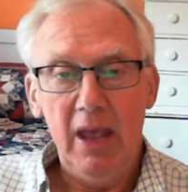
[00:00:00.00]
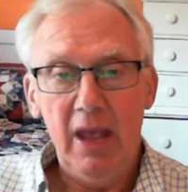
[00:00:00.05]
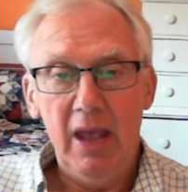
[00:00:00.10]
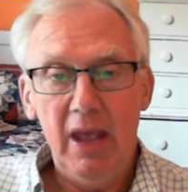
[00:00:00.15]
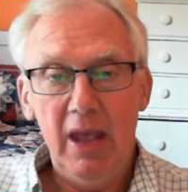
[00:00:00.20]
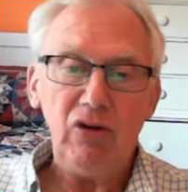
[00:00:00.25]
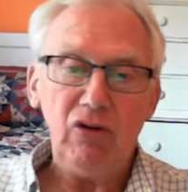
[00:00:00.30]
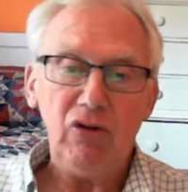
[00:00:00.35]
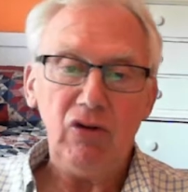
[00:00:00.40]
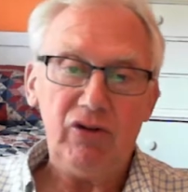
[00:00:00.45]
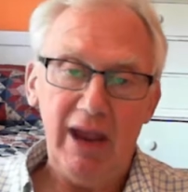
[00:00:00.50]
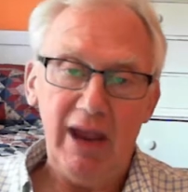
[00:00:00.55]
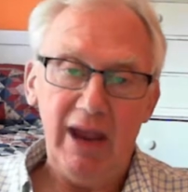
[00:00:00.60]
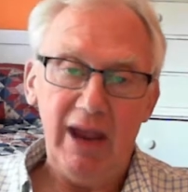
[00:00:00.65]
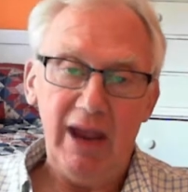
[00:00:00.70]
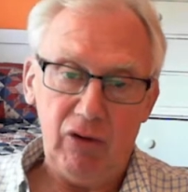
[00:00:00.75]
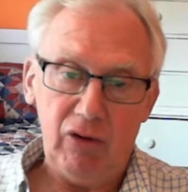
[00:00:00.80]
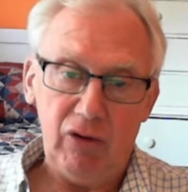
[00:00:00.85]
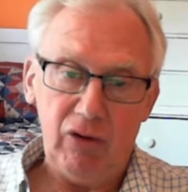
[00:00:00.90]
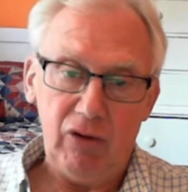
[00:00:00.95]
and you
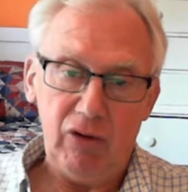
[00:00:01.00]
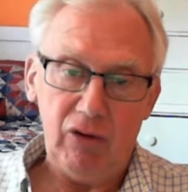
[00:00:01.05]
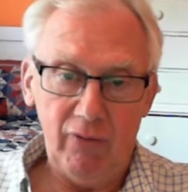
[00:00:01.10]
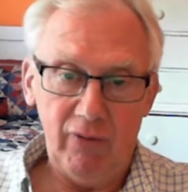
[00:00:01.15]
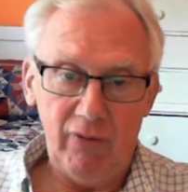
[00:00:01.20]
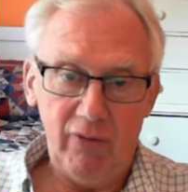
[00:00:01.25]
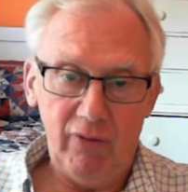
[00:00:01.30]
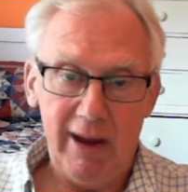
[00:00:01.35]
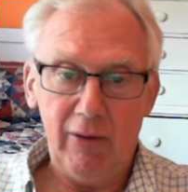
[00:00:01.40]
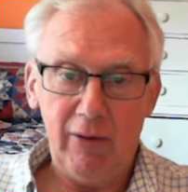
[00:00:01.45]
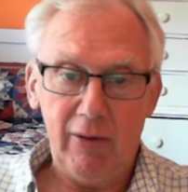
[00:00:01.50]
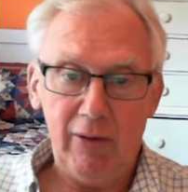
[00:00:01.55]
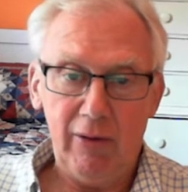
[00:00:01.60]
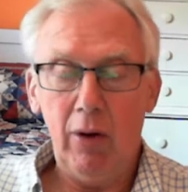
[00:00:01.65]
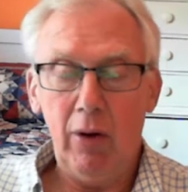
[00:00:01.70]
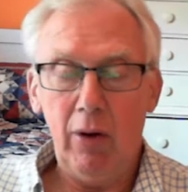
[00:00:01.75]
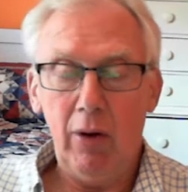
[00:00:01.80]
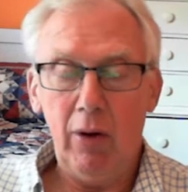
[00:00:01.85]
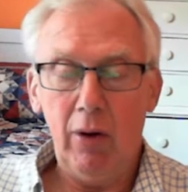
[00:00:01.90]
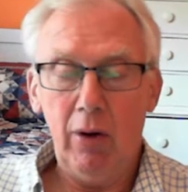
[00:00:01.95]
take your overhead
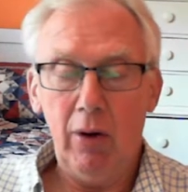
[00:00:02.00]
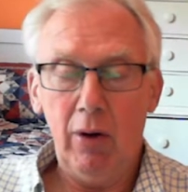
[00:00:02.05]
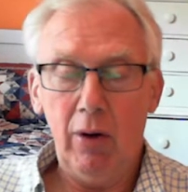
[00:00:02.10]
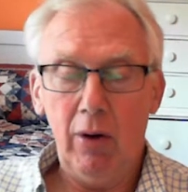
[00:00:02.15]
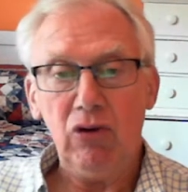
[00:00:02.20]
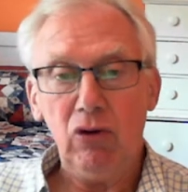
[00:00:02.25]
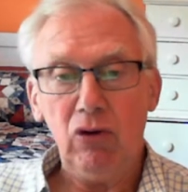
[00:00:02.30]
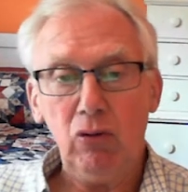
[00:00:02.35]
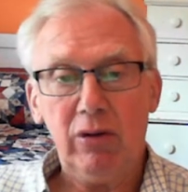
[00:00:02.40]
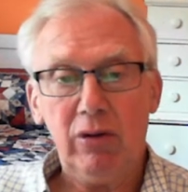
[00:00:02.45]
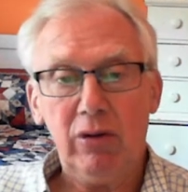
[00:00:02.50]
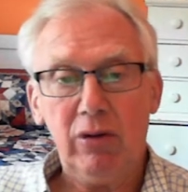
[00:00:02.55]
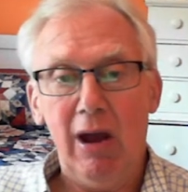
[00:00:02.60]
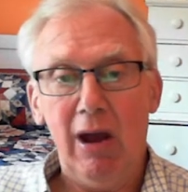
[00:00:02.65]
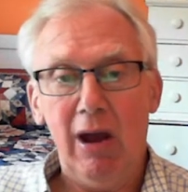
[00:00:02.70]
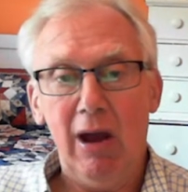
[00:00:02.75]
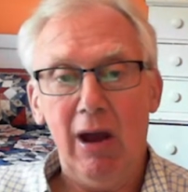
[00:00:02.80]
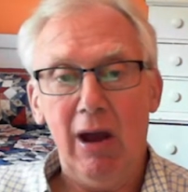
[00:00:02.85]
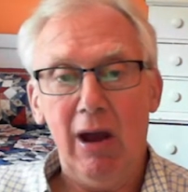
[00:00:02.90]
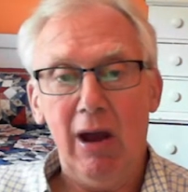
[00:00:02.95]
rate that you
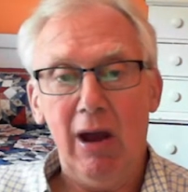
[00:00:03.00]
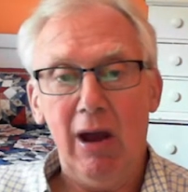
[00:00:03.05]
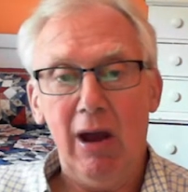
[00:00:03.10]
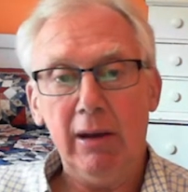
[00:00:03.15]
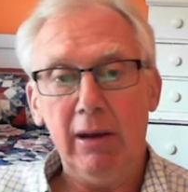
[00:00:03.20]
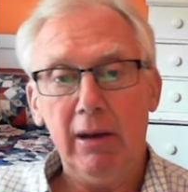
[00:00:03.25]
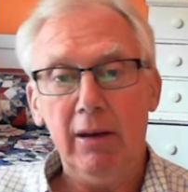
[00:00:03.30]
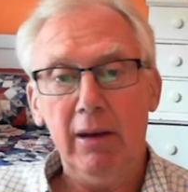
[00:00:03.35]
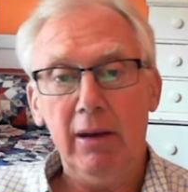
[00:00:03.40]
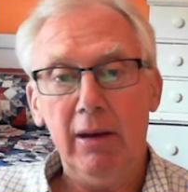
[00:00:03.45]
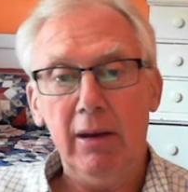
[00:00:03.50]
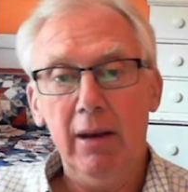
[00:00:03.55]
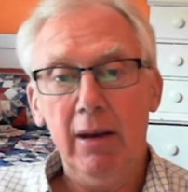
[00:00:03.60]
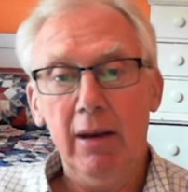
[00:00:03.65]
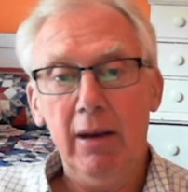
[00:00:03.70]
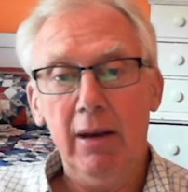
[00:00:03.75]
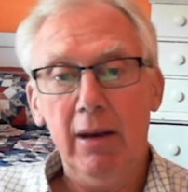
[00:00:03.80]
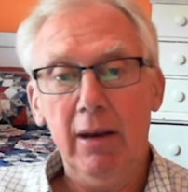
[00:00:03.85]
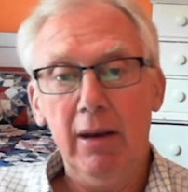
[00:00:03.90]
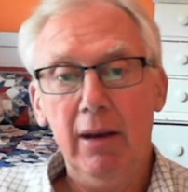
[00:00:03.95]
calculated
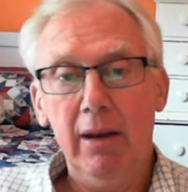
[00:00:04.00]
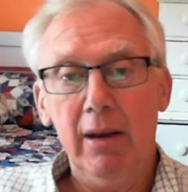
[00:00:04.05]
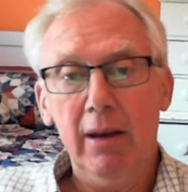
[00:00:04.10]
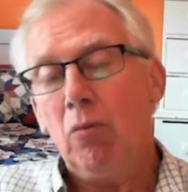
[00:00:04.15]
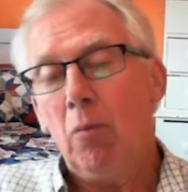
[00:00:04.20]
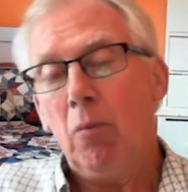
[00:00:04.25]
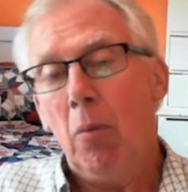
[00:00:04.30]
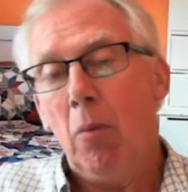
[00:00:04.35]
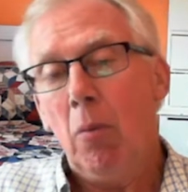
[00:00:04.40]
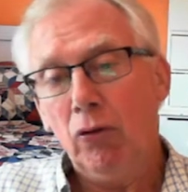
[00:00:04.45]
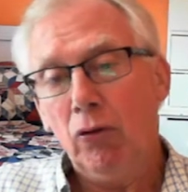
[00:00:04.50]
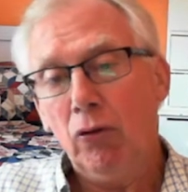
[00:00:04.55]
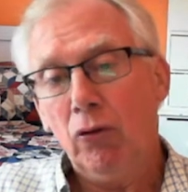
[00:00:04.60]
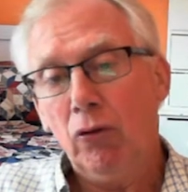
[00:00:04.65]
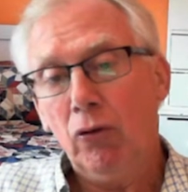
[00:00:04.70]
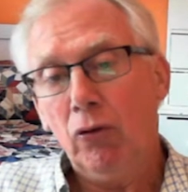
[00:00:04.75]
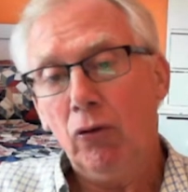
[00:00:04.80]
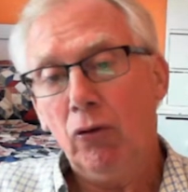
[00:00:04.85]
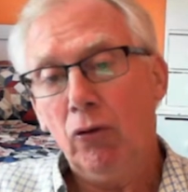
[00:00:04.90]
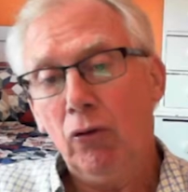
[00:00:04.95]
and you
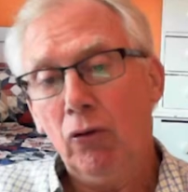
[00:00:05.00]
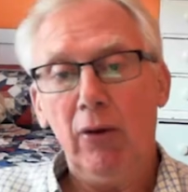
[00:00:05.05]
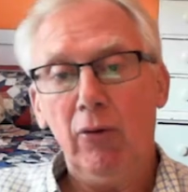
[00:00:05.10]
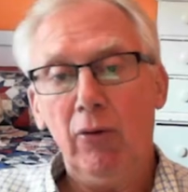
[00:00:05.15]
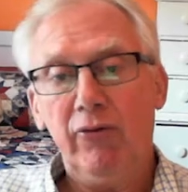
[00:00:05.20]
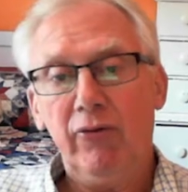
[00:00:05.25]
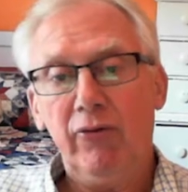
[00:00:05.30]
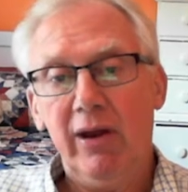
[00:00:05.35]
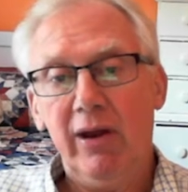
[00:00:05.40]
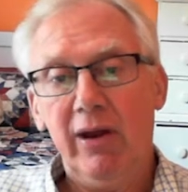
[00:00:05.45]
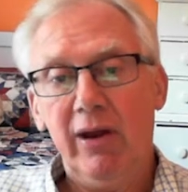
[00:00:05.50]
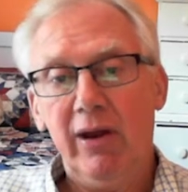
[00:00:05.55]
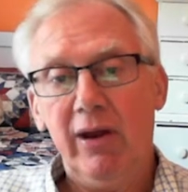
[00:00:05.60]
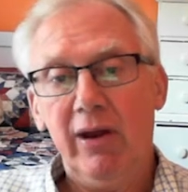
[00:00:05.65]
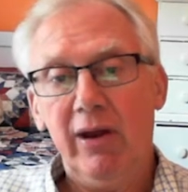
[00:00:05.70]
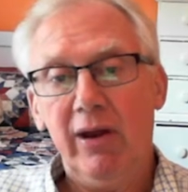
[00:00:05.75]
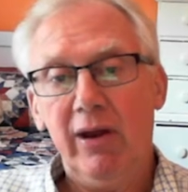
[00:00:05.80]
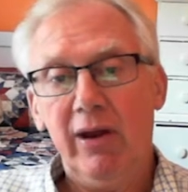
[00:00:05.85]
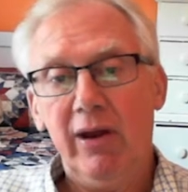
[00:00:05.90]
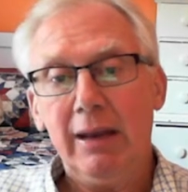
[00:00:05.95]
multiply that overhead
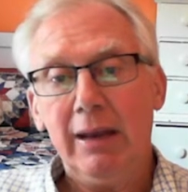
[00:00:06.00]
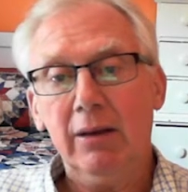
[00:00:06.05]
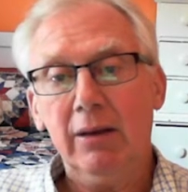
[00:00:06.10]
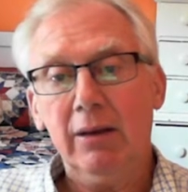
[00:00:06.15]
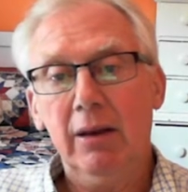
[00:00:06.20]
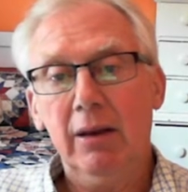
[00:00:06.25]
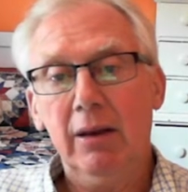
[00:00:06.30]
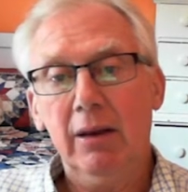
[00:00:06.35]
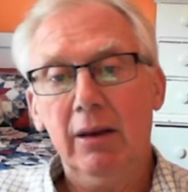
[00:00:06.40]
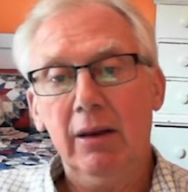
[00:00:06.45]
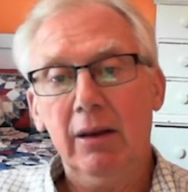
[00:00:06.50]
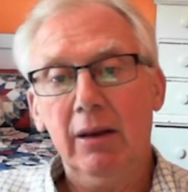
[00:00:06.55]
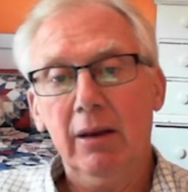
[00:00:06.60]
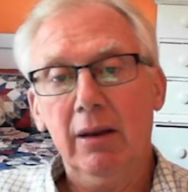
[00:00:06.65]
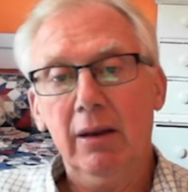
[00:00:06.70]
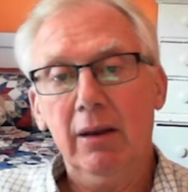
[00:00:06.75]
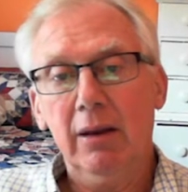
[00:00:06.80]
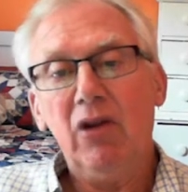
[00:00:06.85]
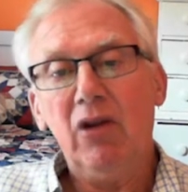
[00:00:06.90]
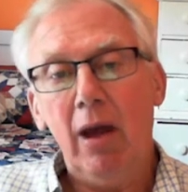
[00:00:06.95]
rate
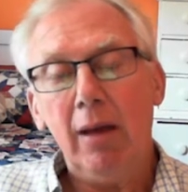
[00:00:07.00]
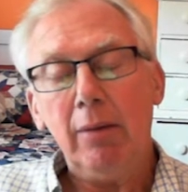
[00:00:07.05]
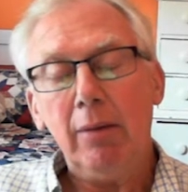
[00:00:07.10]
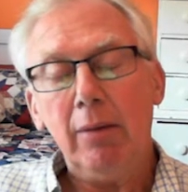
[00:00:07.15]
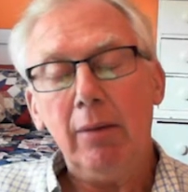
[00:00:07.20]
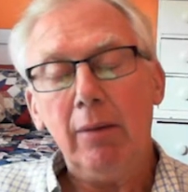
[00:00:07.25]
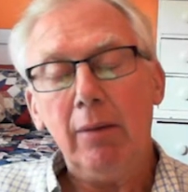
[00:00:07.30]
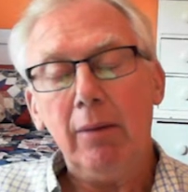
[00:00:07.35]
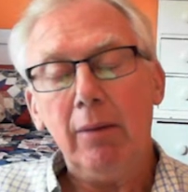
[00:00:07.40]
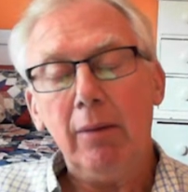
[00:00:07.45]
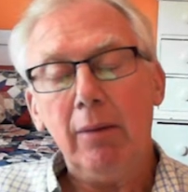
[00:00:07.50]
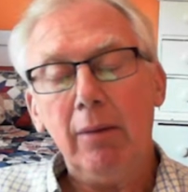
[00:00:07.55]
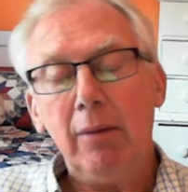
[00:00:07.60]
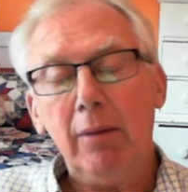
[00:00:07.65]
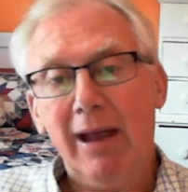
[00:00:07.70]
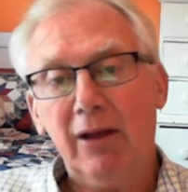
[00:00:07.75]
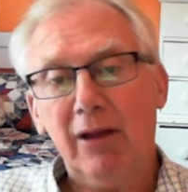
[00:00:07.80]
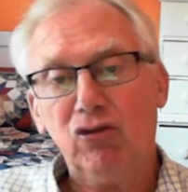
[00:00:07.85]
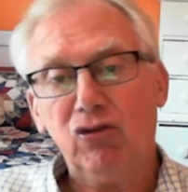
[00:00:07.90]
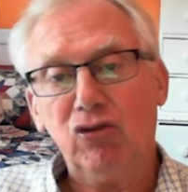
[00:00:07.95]
times those
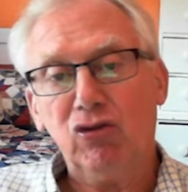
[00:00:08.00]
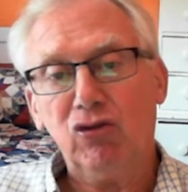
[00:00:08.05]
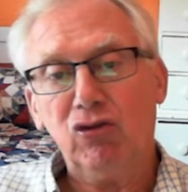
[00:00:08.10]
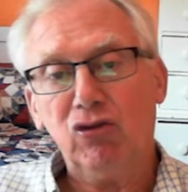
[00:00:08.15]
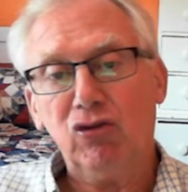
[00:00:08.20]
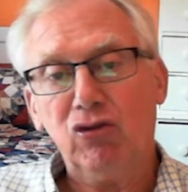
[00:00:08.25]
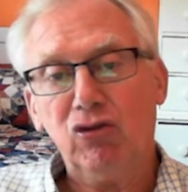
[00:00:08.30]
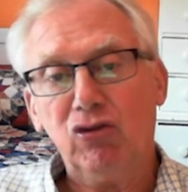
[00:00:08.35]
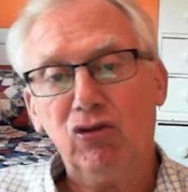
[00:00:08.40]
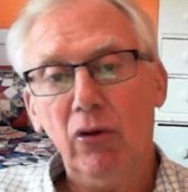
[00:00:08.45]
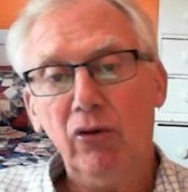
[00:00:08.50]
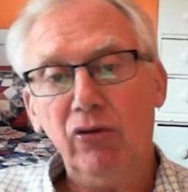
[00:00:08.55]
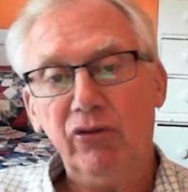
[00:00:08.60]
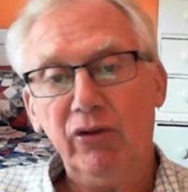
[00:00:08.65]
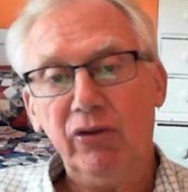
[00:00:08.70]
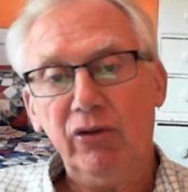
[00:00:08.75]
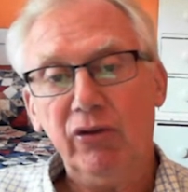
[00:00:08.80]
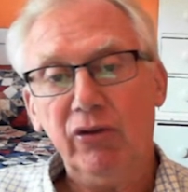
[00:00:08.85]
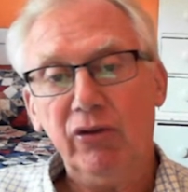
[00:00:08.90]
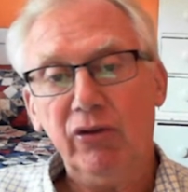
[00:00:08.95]
actual hours
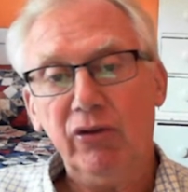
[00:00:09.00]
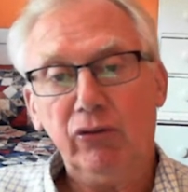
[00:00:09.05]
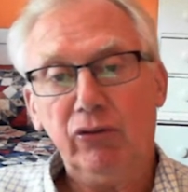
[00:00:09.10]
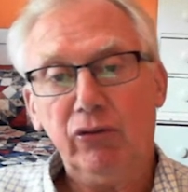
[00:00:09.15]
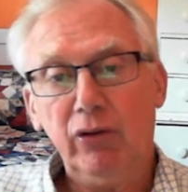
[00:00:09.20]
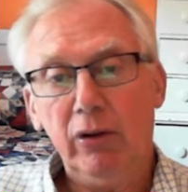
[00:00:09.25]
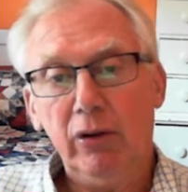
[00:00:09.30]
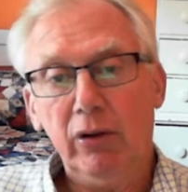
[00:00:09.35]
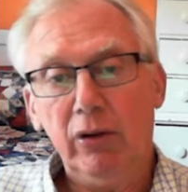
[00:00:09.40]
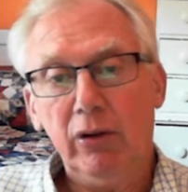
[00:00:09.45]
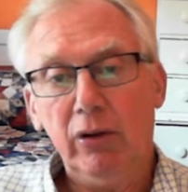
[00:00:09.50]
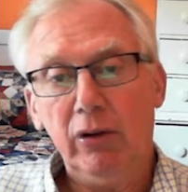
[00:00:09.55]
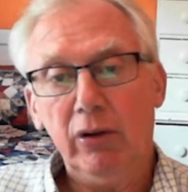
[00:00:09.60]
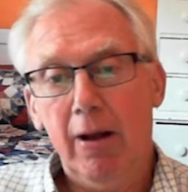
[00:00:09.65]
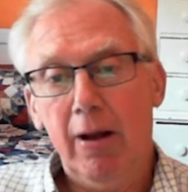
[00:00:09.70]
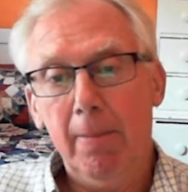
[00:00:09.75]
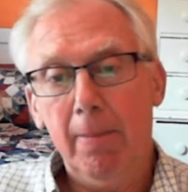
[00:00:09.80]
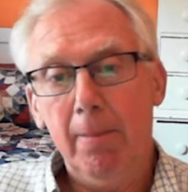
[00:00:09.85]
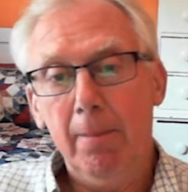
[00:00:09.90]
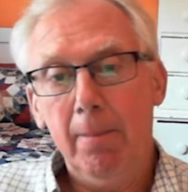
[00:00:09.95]
that were used on the job.